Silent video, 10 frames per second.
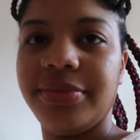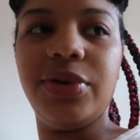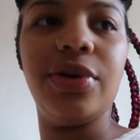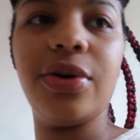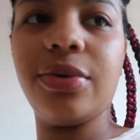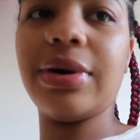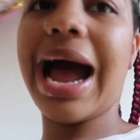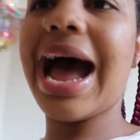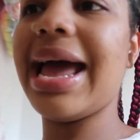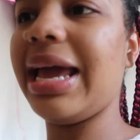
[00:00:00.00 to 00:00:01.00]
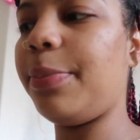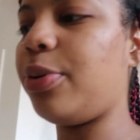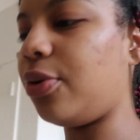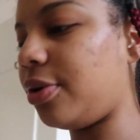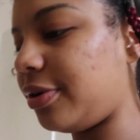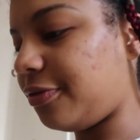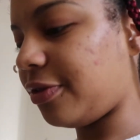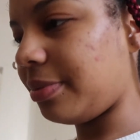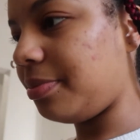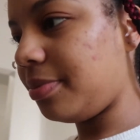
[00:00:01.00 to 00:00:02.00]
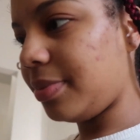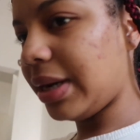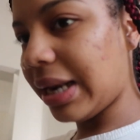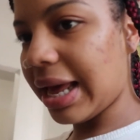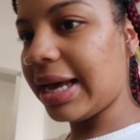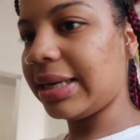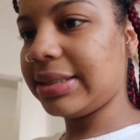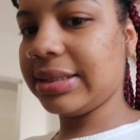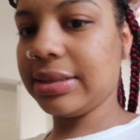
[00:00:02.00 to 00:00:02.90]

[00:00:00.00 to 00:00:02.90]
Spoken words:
you know, I hate pouring from glass